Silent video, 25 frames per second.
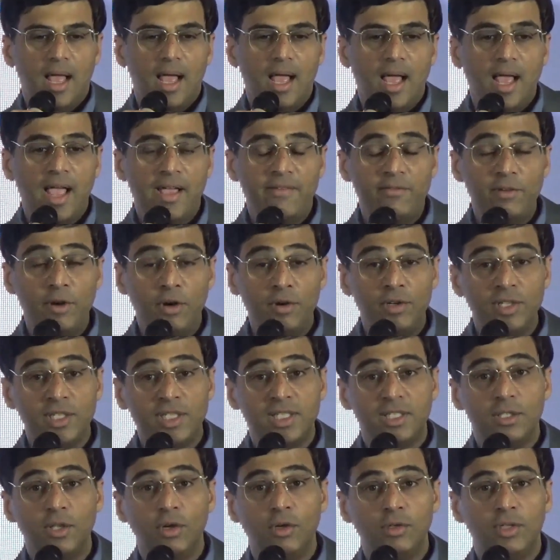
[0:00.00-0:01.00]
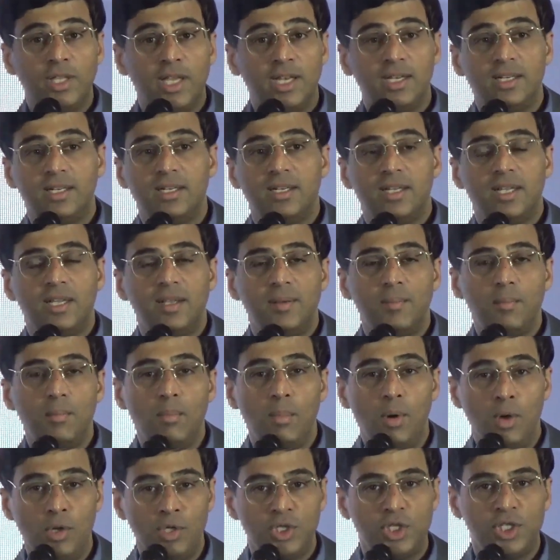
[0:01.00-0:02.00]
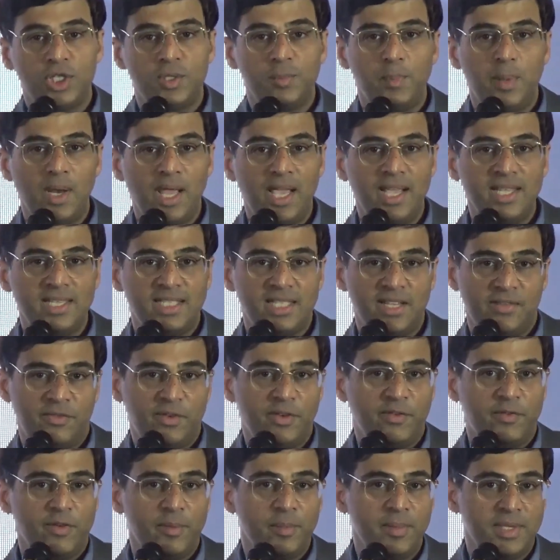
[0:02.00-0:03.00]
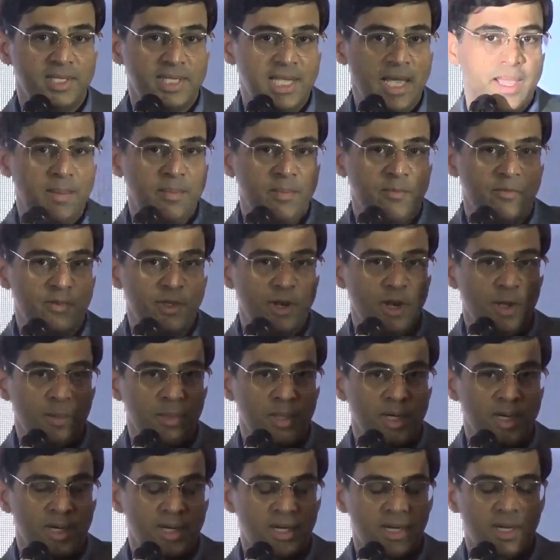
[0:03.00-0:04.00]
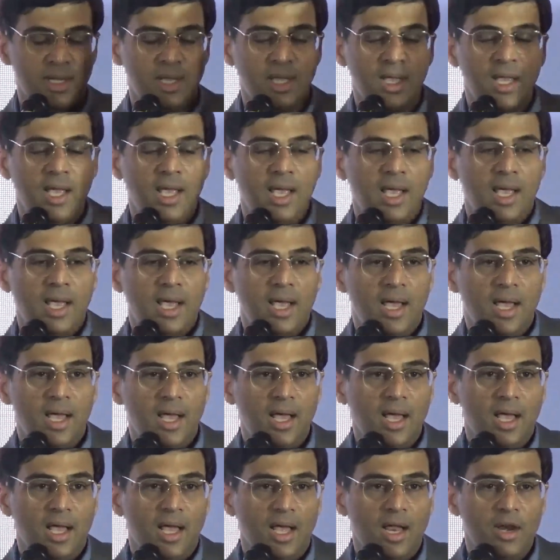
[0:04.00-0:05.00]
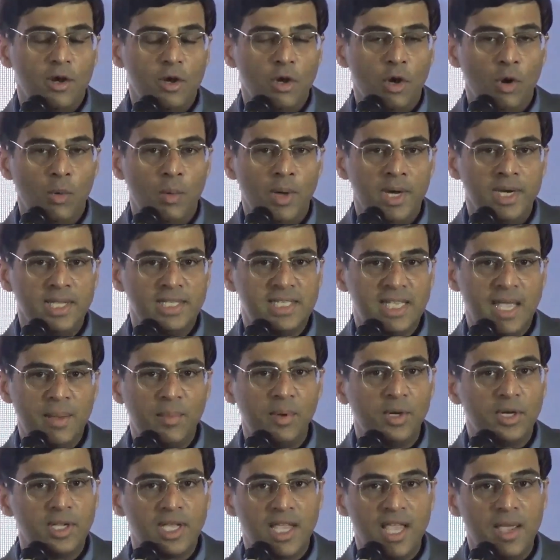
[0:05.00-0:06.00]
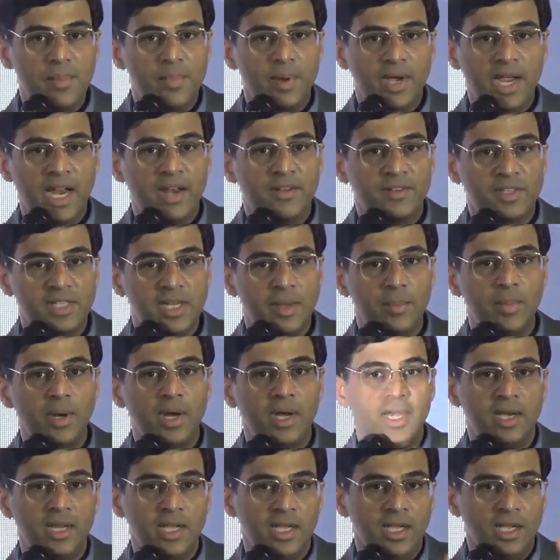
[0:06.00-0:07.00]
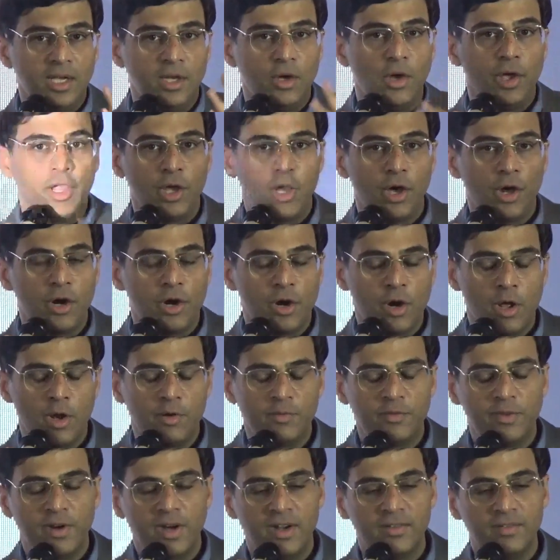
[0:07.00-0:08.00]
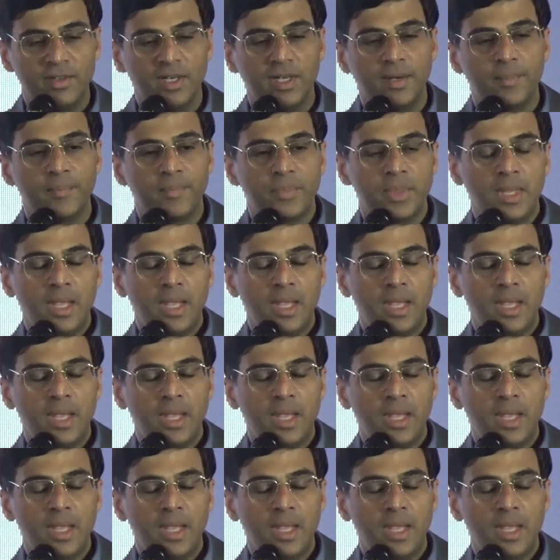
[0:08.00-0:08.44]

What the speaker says: I have noticed though that most players suffer from the same phenomenon. No one is able to keep a kind of stability going on and on forever.